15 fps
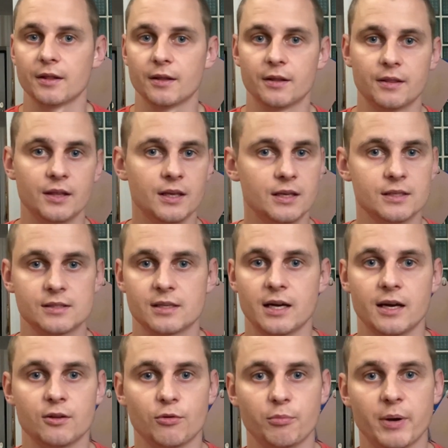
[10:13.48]
These
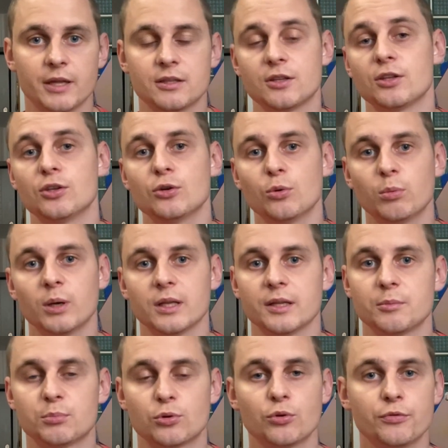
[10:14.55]
kind of method, you will
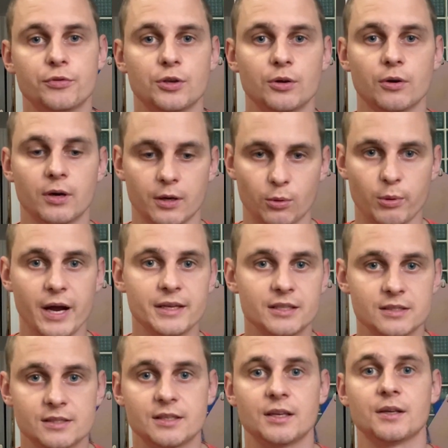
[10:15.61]
improve your
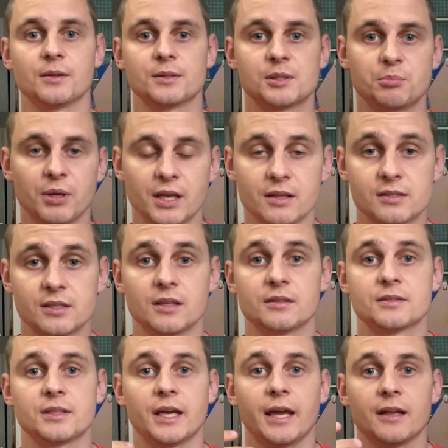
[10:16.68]
writing skills, speaking
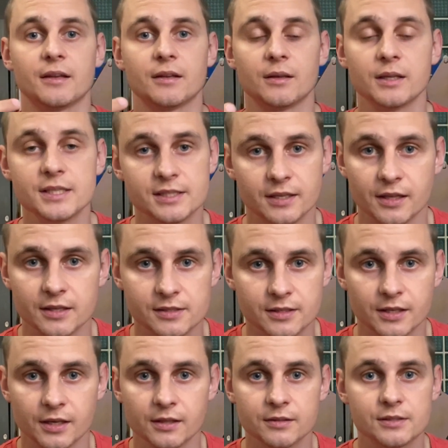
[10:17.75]
skills, and listening
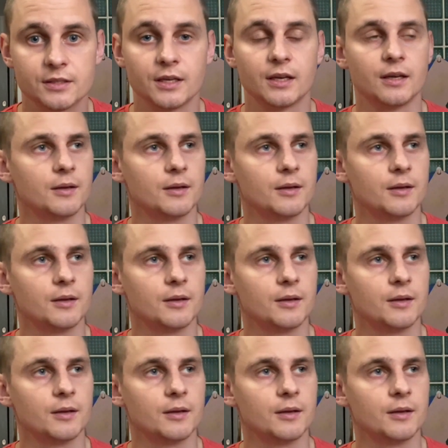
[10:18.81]
skills.